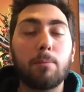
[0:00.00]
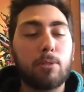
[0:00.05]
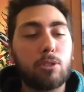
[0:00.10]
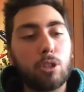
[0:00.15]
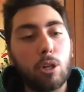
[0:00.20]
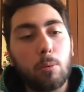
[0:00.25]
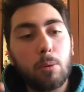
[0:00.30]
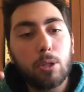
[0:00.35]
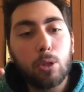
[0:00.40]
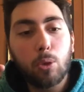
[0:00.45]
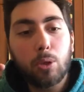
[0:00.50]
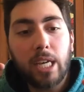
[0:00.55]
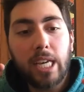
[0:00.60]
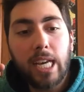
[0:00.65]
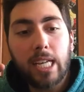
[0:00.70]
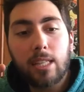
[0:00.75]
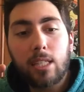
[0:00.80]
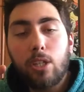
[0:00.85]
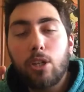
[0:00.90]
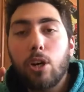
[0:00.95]
So we're looking
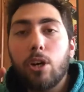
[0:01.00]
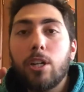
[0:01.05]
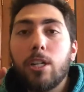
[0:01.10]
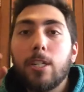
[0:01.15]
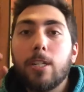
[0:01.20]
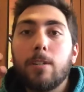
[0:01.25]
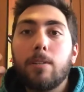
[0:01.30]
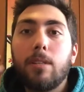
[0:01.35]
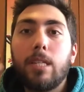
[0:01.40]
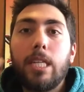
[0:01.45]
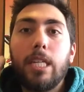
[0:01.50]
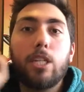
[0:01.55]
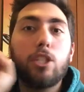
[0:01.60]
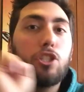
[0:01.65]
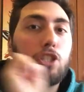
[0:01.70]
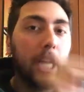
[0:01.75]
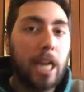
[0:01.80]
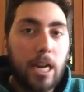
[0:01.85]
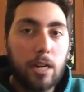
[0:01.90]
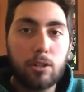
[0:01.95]
at, the
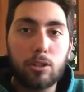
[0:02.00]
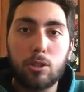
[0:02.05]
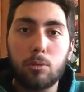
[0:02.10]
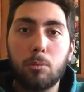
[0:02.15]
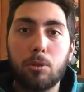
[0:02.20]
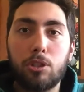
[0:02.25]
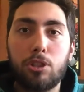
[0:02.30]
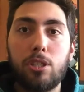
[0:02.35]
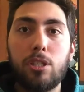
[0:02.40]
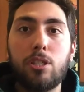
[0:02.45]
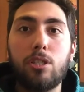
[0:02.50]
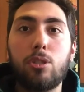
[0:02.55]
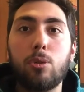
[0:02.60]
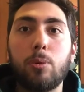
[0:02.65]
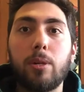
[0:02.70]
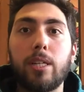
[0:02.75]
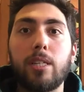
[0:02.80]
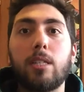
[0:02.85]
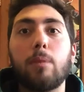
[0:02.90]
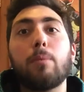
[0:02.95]
Enchantress and what she's
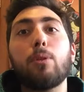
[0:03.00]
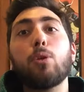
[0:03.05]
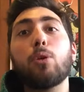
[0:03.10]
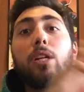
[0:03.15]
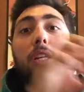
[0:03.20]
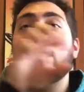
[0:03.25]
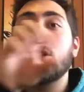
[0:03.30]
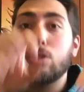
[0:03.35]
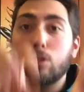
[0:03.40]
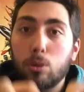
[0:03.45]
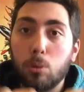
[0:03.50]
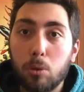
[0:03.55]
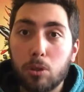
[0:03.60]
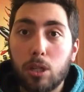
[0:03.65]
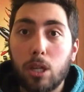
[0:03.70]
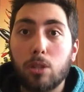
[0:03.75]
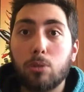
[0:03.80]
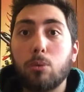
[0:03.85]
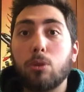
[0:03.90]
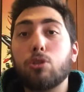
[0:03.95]
doing. Then we're looking at the
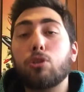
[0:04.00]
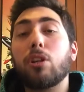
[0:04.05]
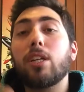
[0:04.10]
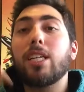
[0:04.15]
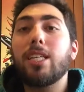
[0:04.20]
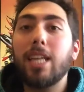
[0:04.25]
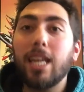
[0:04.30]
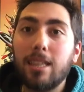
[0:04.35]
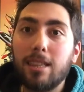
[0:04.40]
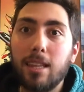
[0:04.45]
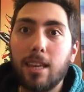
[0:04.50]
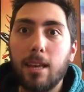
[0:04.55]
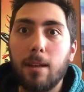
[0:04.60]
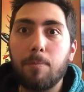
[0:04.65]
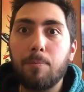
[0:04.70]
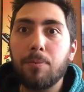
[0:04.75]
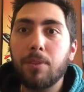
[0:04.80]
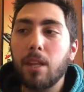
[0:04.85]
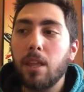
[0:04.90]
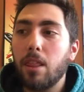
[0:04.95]
Suicide Squad trying to get there.
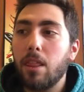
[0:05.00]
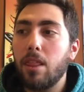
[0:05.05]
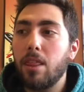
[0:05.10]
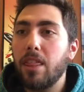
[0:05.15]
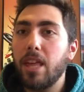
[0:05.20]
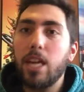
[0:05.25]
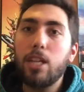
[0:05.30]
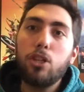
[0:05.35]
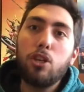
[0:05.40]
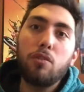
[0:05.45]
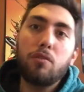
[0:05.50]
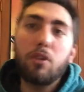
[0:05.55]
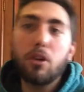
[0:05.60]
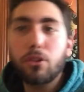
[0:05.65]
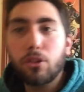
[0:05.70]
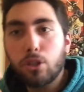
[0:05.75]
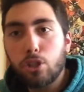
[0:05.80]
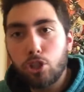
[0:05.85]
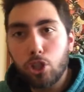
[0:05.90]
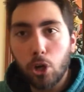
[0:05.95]
Then you've got
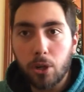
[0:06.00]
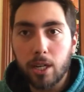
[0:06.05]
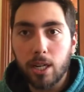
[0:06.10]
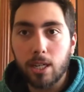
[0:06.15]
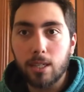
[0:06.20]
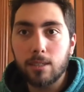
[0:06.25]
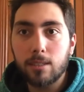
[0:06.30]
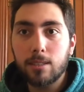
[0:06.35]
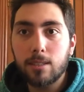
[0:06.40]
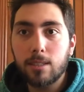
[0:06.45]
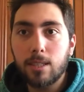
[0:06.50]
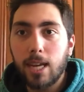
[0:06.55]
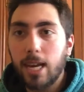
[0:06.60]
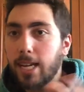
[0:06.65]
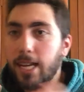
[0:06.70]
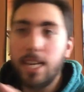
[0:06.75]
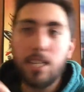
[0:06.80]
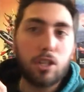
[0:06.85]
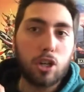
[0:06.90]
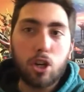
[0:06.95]
the Joker,
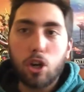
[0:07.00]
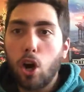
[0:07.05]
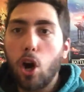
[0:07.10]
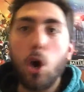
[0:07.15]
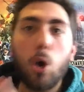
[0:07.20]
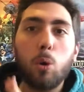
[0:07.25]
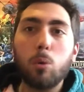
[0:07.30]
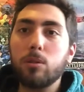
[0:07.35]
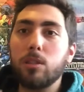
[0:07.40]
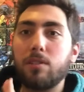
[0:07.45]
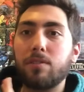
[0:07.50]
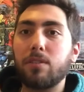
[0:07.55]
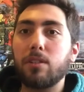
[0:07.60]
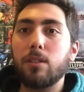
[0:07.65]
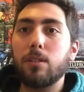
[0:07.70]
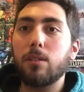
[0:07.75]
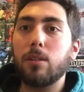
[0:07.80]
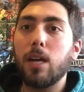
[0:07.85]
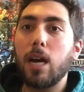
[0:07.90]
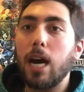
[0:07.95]
and he's a whole
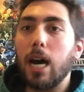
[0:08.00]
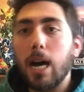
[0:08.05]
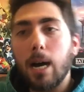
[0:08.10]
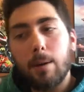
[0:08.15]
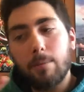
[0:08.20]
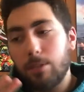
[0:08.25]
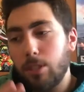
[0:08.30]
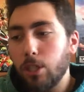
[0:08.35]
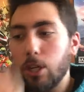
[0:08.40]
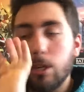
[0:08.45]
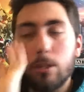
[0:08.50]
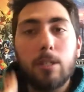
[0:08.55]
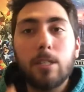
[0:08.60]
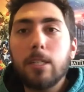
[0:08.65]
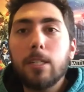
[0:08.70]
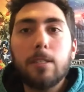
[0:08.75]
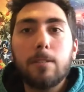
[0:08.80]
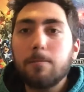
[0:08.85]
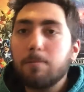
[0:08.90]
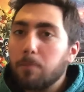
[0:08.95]
different,
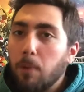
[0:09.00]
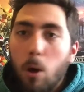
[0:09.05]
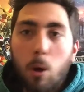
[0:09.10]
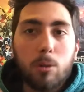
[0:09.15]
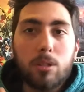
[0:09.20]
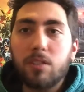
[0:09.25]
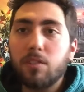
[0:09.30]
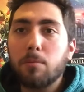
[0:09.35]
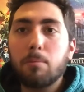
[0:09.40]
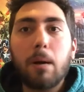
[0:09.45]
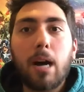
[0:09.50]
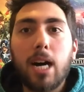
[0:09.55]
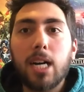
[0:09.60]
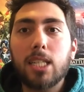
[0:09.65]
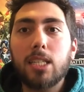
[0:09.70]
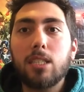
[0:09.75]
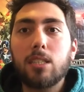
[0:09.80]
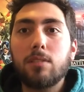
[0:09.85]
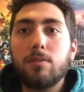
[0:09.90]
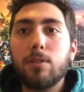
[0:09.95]
whole different part
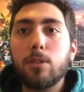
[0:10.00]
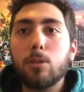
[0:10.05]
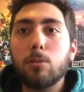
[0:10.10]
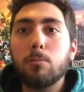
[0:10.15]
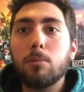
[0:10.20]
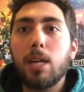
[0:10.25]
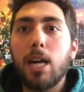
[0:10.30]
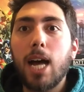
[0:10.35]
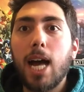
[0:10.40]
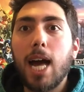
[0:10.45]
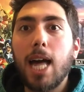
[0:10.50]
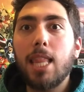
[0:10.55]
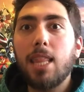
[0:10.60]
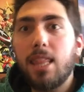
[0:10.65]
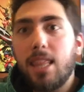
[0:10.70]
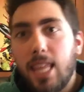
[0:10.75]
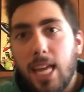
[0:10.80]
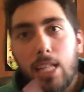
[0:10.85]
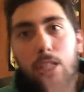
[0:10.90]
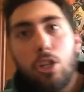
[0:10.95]
of this film.
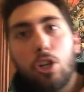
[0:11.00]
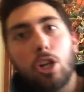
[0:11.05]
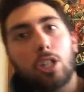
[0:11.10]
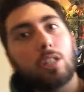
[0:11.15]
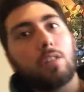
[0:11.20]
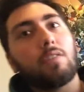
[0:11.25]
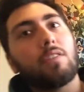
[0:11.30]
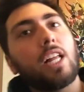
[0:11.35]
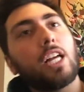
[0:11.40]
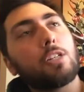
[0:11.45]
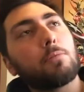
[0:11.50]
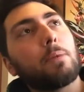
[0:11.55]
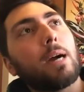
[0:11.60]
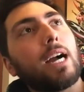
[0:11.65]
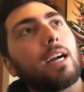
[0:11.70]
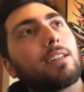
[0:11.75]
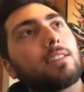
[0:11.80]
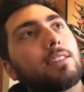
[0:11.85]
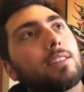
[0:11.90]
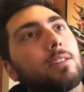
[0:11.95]
And then you've got the
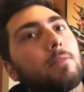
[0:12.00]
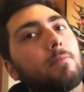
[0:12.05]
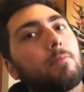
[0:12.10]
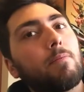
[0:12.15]
flashbacks.